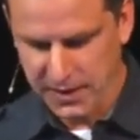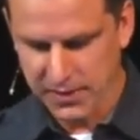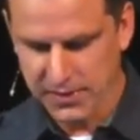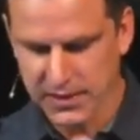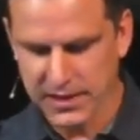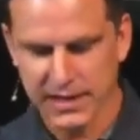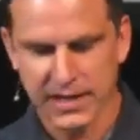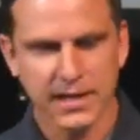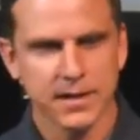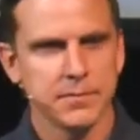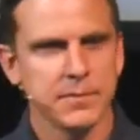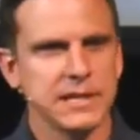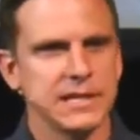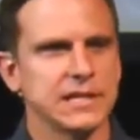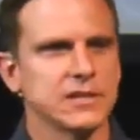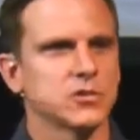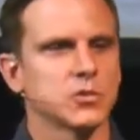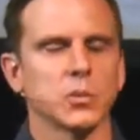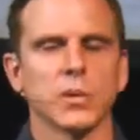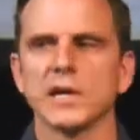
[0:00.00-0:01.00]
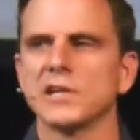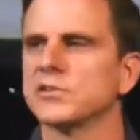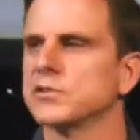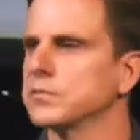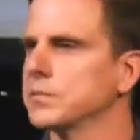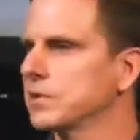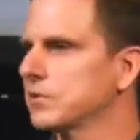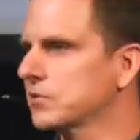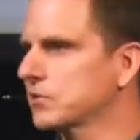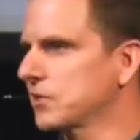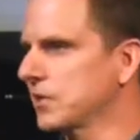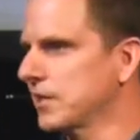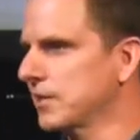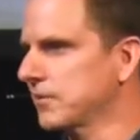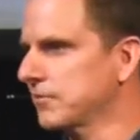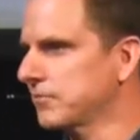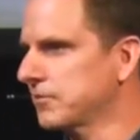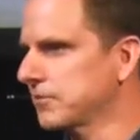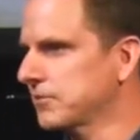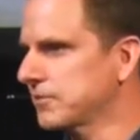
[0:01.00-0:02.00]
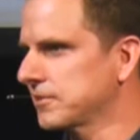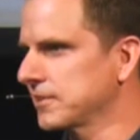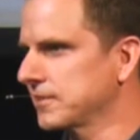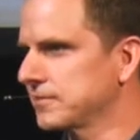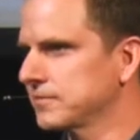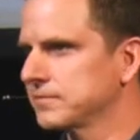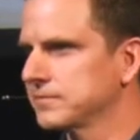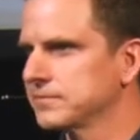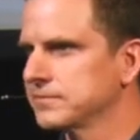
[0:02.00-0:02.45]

The enemy gets way too much credit for sin.